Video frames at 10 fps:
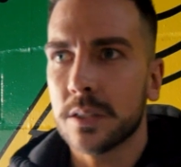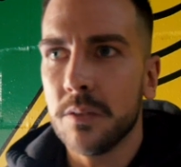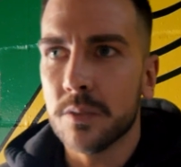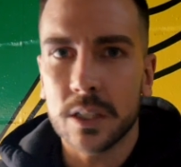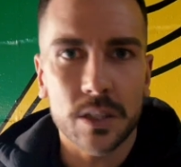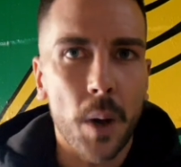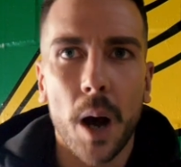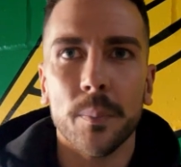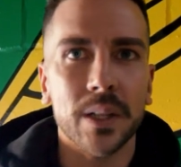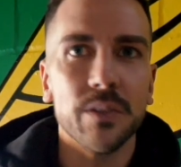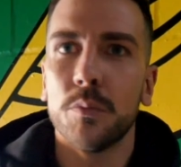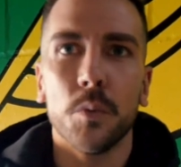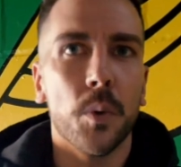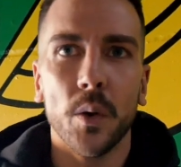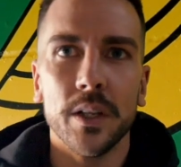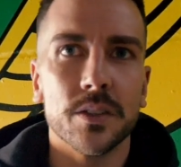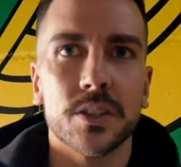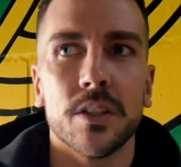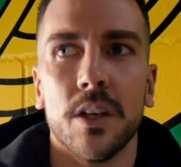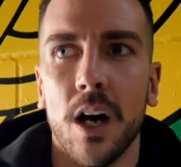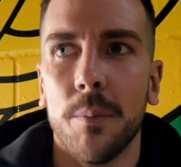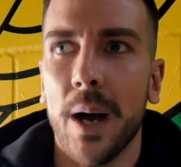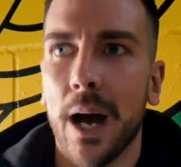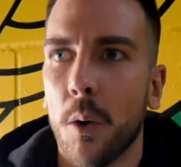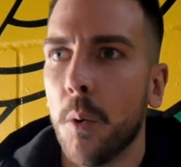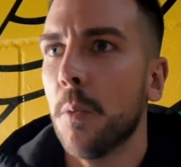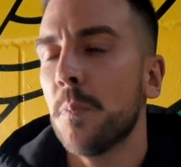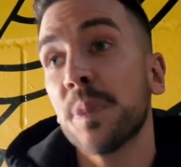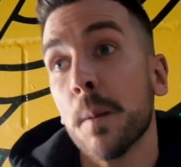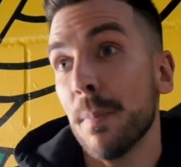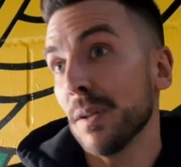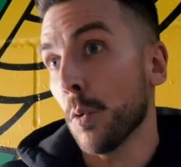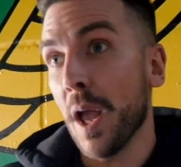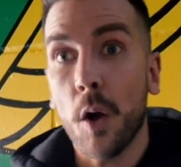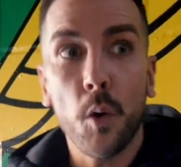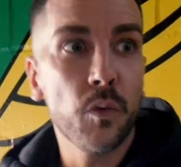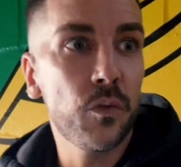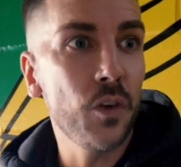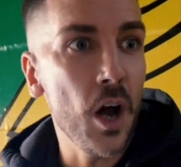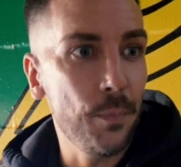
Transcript: Stephen said some unbelievable points about mental health,